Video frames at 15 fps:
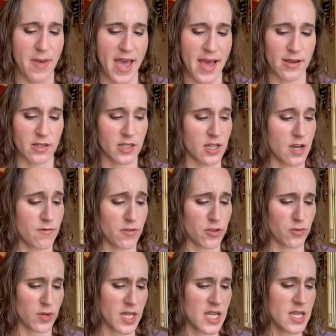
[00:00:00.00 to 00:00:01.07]
pack of
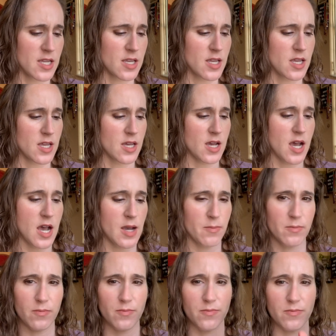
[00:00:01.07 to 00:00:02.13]
three.
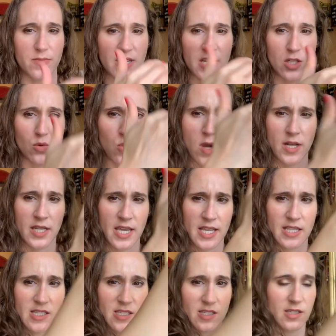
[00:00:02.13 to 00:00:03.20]
Um, each one
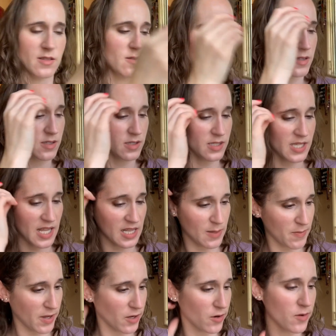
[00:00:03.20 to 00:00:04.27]
gets slightly
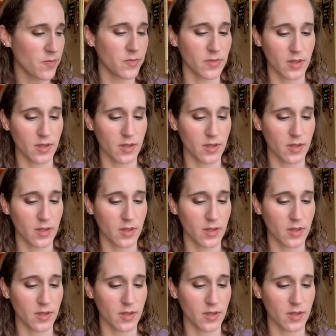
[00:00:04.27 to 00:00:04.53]
bigger.